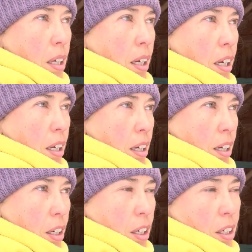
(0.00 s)

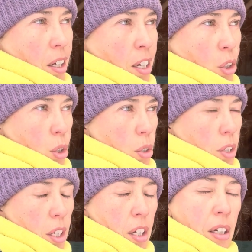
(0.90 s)
and
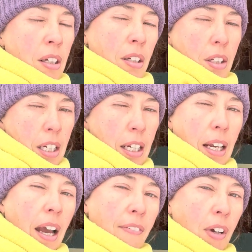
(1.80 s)
Thursday, a day and a
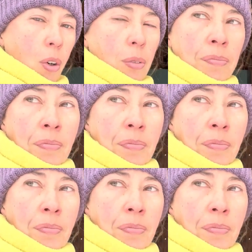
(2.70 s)
half out.